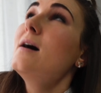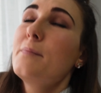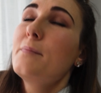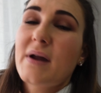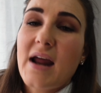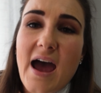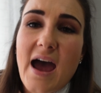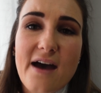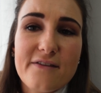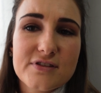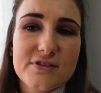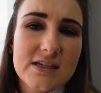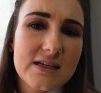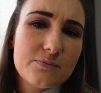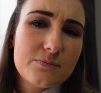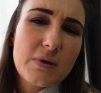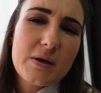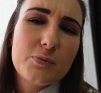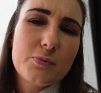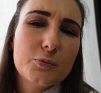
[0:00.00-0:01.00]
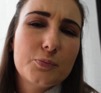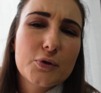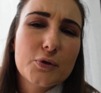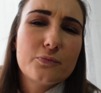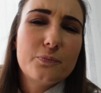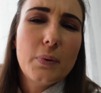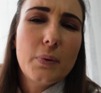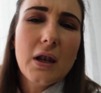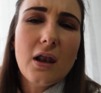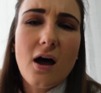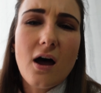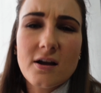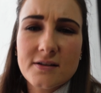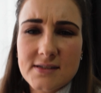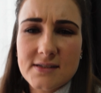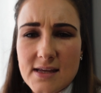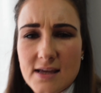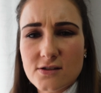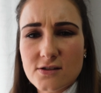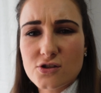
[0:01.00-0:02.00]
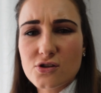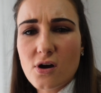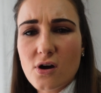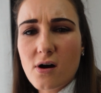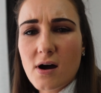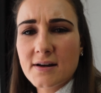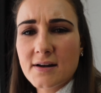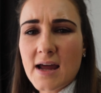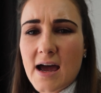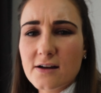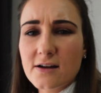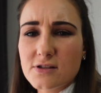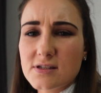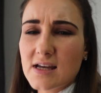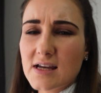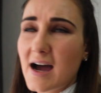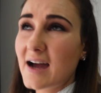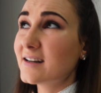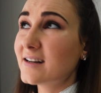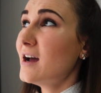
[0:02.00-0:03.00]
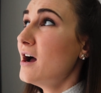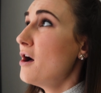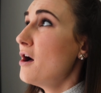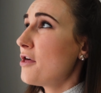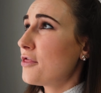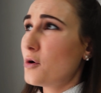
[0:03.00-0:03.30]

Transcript: but I have seen people put plants and so on outside.